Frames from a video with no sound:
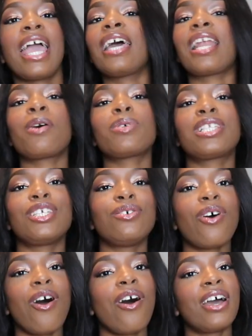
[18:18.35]
And I will see
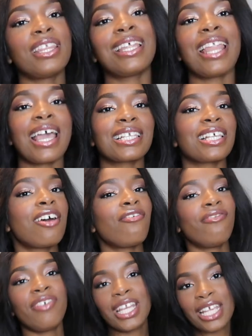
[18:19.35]
you all in the next
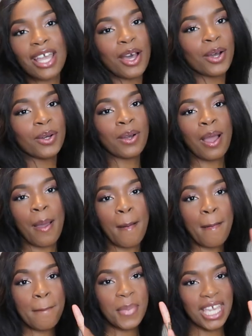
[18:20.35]
video.
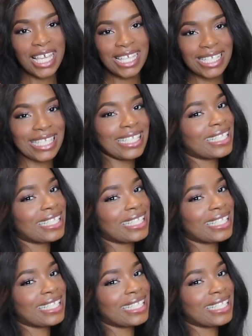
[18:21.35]
Peace.